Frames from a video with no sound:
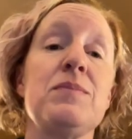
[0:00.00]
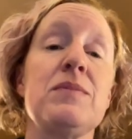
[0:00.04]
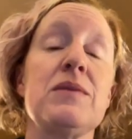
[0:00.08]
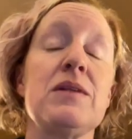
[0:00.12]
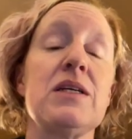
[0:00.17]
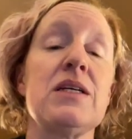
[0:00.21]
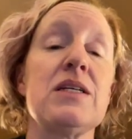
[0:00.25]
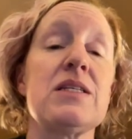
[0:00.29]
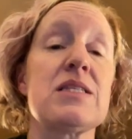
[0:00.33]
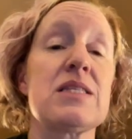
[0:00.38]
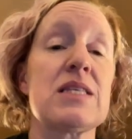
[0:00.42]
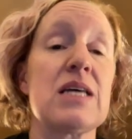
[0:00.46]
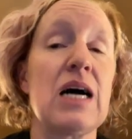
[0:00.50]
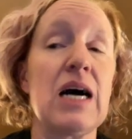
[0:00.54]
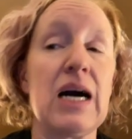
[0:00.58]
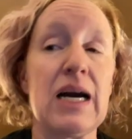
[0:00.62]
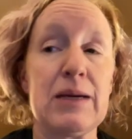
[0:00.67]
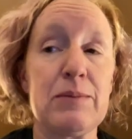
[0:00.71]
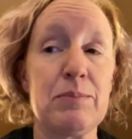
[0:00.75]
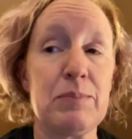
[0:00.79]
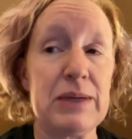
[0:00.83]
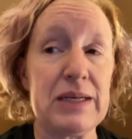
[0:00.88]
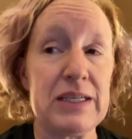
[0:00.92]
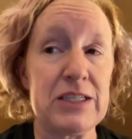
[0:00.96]
it's the
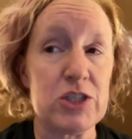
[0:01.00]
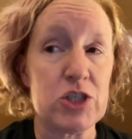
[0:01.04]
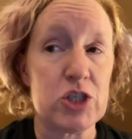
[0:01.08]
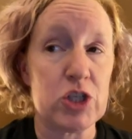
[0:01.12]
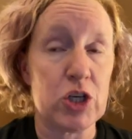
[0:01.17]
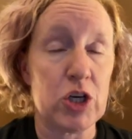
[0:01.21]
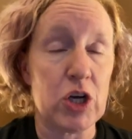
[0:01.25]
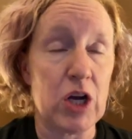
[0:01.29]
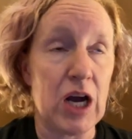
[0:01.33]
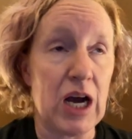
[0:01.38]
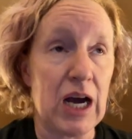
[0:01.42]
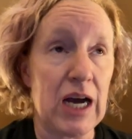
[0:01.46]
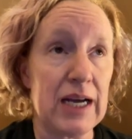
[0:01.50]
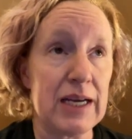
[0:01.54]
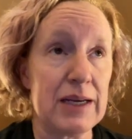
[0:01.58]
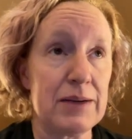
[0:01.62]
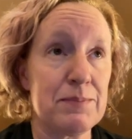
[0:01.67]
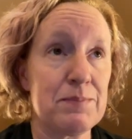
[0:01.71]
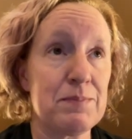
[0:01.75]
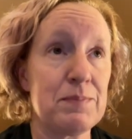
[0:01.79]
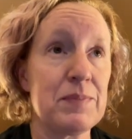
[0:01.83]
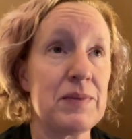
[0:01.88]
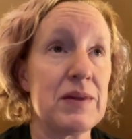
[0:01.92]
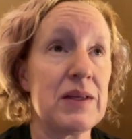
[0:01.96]
high-pitched cry.
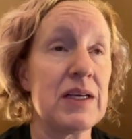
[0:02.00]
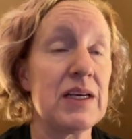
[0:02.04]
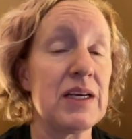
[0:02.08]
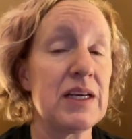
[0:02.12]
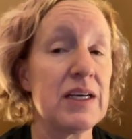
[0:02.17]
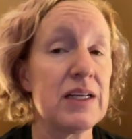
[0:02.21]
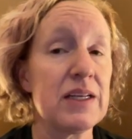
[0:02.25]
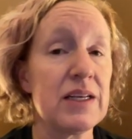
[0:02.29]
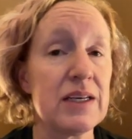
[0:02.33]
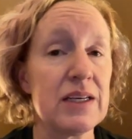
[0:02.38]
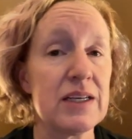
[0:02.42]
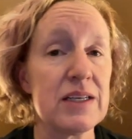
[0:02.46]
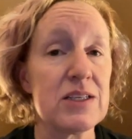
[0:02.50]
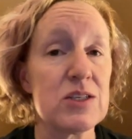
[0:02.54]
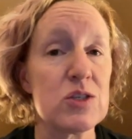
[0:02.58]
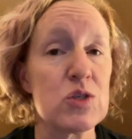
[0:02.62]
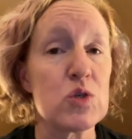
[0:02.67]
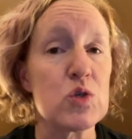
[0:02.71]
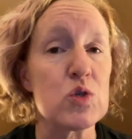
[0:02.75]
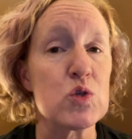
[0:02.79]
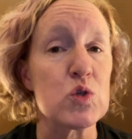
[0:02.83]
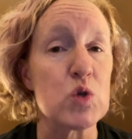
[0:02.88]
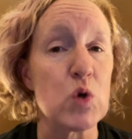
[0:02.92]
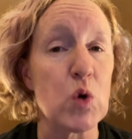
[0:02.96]
It is
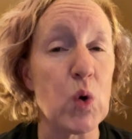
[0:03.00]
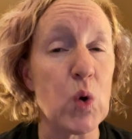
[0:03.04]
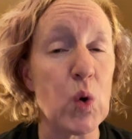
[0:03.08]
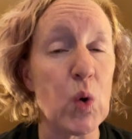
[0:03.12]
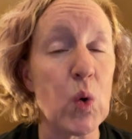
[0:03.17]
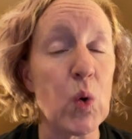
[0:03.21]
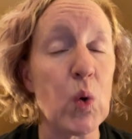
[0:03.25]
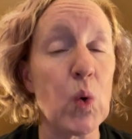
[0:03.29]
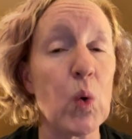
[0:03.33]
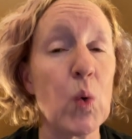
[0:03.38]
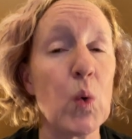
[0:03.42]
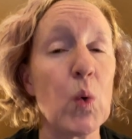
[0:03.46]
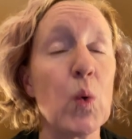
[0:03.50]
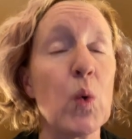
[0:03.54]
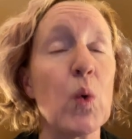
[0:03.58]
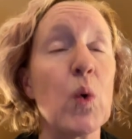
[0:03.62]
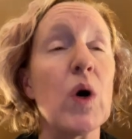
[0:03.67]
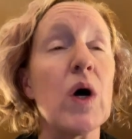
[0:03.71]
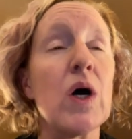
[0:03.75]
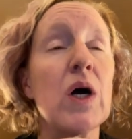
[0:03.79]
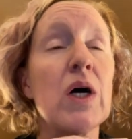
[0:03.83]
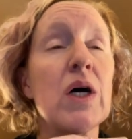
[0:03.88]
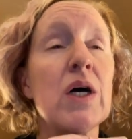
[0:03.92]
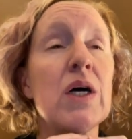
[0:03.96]
so
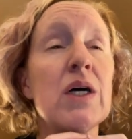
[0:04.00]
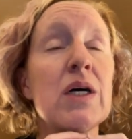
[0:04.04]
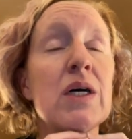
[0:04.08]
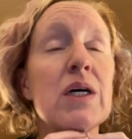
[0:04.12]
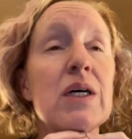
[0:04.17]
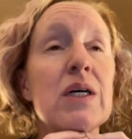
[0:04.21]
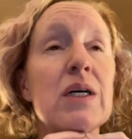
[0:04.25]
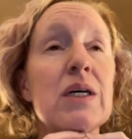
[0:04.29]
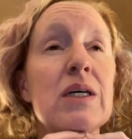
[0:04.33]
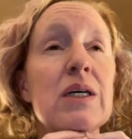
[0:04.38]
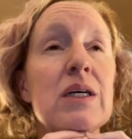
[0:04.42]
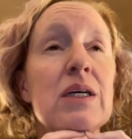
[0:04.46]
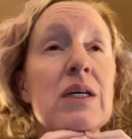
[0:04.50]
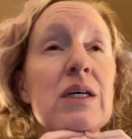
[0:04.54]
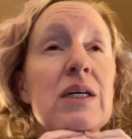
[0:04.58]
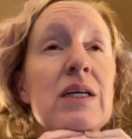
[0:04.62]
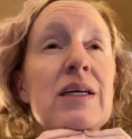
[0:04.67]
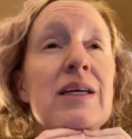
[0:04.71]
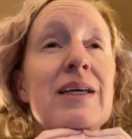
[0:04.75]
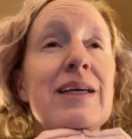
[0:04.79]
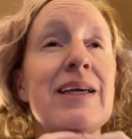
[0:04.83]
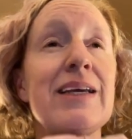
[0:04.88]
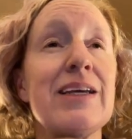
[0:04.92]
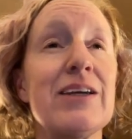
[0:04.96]

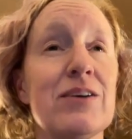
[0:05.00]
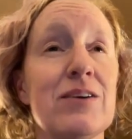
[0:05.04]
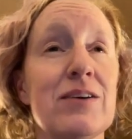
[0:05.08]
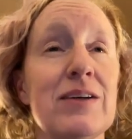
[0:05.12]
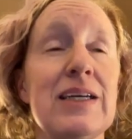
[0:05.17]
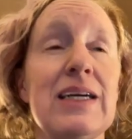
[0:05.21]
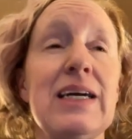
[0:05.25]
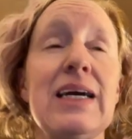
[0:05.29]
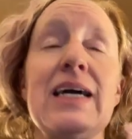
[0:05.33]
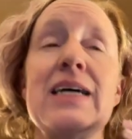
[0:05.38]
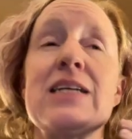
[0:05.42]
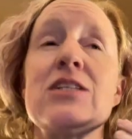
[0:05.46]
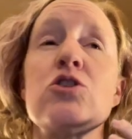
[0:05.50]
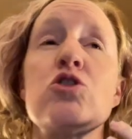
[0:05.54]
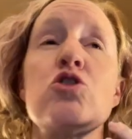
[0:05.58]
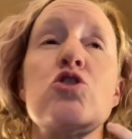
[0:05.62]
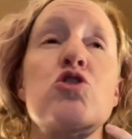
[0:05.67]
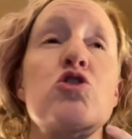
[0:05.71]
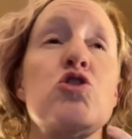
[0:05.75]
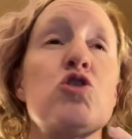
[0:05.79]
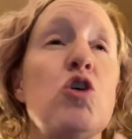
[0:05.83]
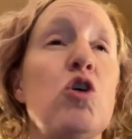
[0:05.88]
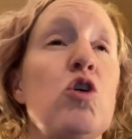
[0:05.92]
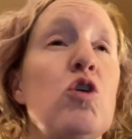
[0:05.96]
eerie and
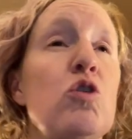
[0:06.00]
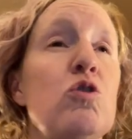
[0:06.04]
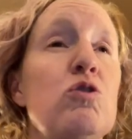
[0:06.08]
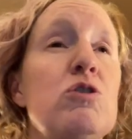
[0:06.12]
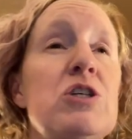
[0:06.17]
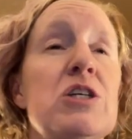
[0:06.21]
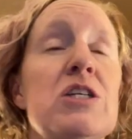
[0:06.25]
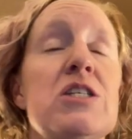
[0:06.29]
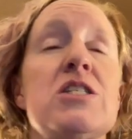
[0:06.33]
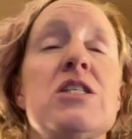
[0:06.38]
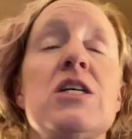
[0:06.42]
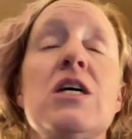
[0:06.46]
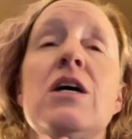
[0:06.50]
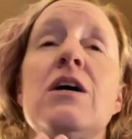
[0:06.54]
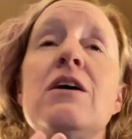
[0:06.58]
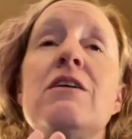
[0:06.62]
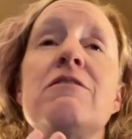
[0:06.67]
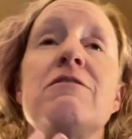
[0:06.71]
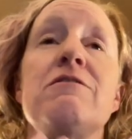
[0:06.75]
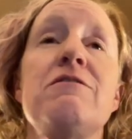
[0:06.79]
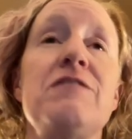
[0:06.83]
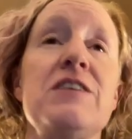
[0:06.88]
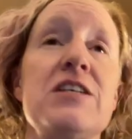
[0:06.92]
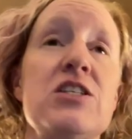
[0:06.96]
so just
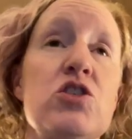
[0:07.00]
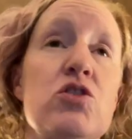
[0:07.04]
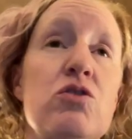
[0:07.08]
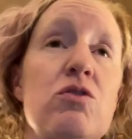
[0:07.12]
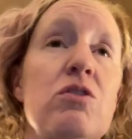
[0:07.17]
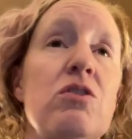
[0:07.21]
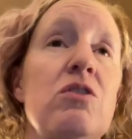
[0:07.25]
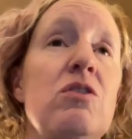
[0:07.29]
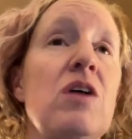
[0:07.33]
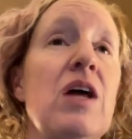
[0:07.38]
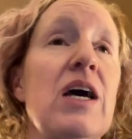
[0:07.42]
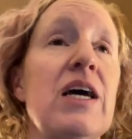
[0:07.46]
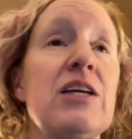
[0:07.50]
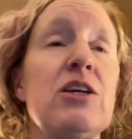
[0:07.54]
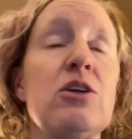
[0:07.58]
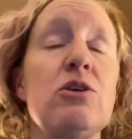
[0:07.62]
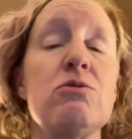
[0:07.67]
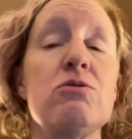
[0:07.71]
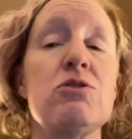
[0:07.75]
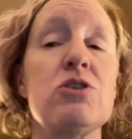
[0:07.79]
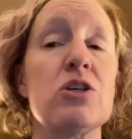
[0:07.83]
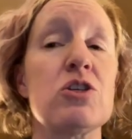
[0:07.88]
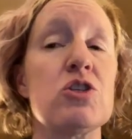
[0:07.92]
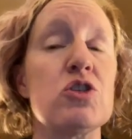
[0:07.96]
visceral, and you
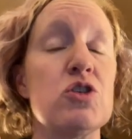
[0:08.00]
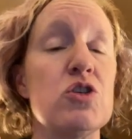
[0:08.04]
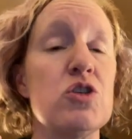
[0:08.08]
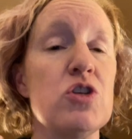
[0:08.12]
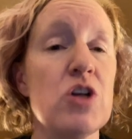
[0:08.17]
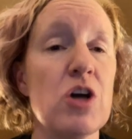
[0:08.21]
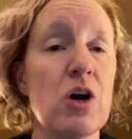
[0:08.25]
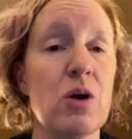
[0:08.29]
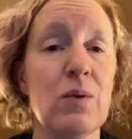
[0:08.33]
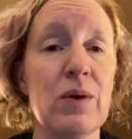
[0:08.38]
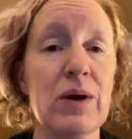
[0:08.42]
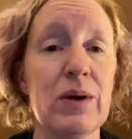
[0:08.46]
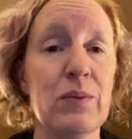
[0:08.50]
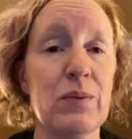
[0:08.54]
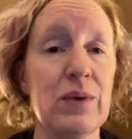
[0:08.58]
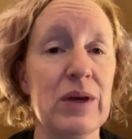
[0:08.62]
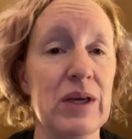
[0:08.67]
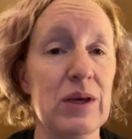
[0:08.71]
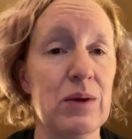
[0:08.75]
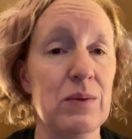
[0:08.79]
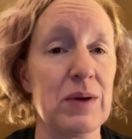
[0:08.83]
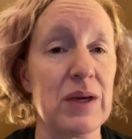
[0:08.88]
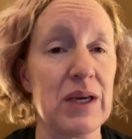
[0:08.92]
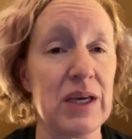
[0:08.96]
just know it when
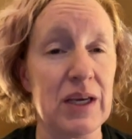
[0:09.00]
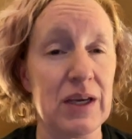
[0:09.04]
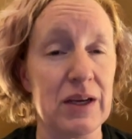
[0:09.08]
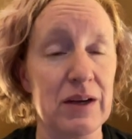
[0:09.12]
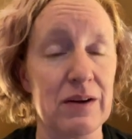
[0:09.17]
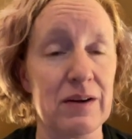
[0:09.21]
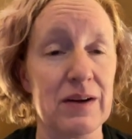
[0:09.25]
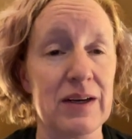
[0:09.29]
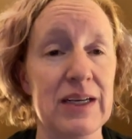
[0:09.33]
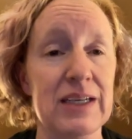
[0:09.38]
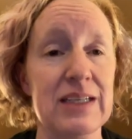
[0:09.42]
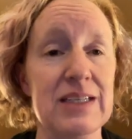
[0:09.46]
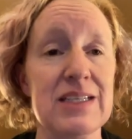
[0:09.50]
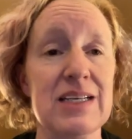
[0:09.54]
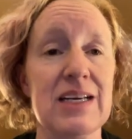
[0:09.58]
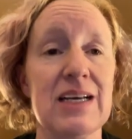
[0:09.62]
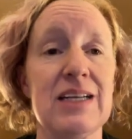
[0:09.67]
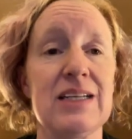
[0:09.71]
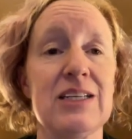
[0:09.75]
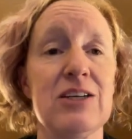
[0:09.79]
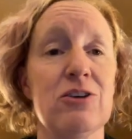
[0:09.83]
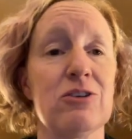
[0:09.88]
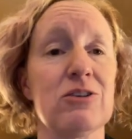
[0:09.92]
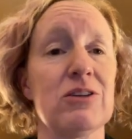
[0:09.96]
you hear it,
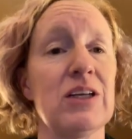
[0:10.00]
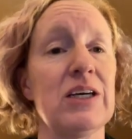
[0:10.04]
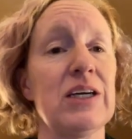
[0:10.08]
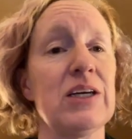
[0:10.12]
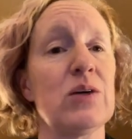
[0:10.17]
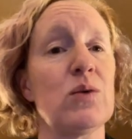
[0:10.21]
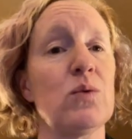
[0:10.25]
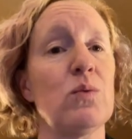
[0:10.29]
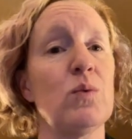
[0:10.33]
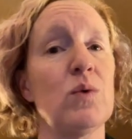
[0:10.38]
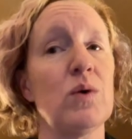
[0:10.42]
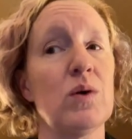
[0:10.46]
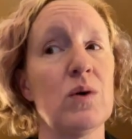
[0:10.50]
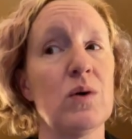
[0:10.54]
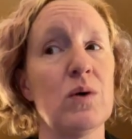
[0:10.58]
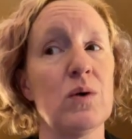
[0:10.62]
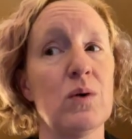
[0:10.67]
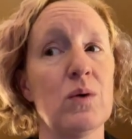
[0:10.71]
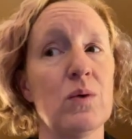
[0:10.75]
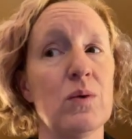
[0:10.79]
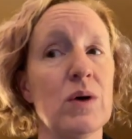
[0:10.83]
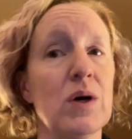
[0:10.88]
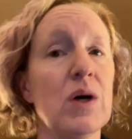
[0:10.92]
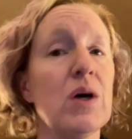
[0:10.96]
and you're like,
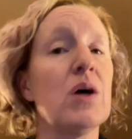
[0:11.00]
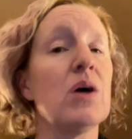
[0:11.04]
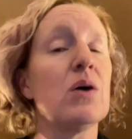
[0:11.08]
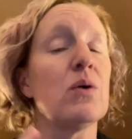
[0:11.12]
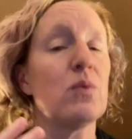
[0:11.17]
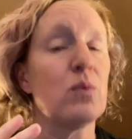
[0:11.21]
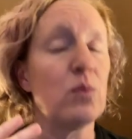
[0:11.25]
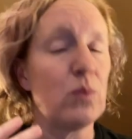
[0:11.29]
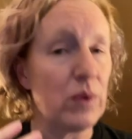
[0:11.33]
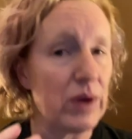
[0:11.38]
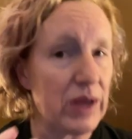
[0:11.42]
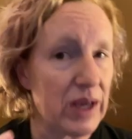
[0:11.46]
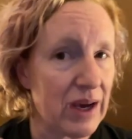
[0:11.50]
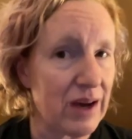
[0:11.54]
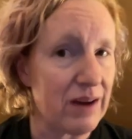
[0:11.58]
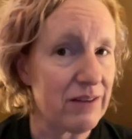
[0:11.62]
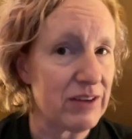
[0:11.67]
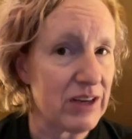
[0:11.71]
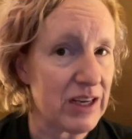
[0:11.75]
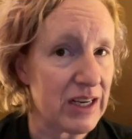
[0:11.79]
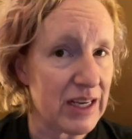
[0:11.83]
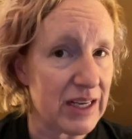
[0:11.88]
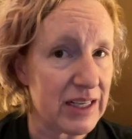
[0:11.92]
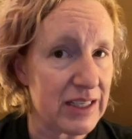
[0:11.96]
whoa, we have a
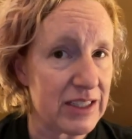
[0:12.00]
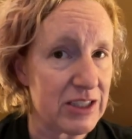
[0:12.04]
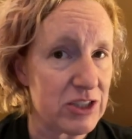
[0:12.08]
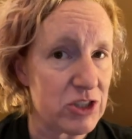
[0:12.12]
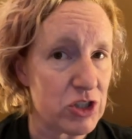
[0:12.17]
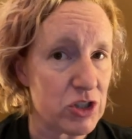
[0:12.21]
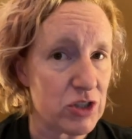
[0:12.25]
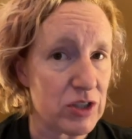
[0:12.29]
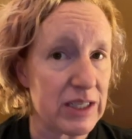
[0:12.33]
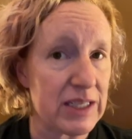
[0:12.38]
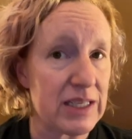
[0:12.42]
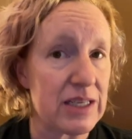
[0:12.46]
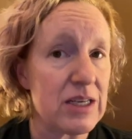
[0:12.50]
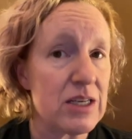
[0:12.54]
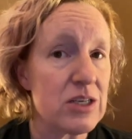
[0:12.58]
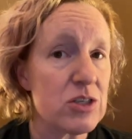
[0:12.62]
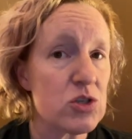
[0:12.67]
head injury.